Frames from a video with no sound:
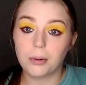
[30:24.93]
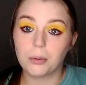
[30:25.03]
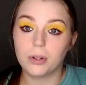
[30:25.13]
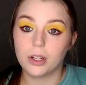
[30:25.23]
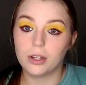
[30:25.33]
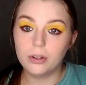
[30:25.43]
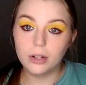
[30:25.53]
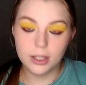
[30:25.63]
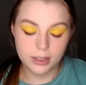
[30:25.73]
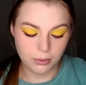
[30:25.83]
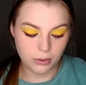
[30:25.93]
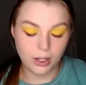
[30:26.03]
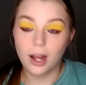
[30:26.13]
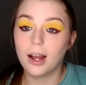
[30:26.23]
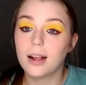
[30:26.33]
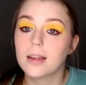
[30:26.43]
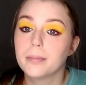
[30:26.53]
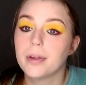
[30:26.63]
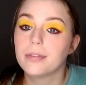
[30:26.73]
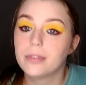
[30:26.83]
I'm going to do is I'm going to
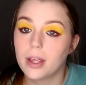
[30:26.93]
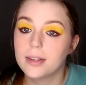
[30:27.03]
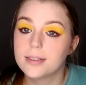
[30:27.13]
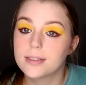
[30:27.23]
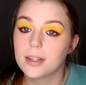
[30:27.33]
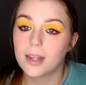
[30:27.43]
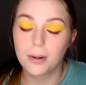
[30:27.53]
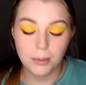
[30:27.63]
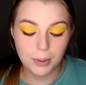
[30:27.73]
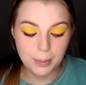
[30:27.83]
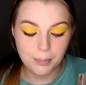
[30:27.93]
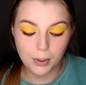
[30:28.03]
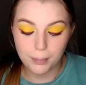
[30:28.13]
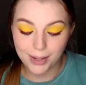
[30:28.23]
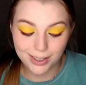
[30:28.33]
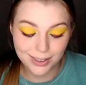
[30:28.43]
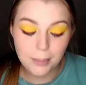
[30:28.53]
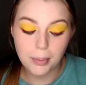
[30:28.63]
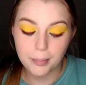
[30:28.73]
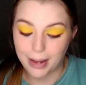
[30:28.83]
highlight my face, and then I'm going to put my
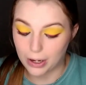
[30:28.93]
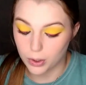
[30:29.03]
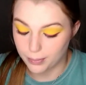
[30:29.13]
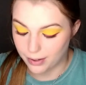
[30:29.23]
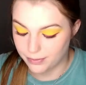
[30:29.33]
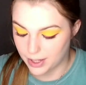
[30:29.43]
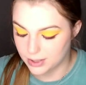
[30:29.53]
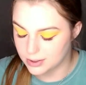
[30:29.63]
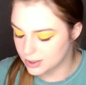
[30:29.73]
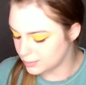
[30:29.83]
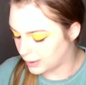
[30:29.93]
lip back on my face, because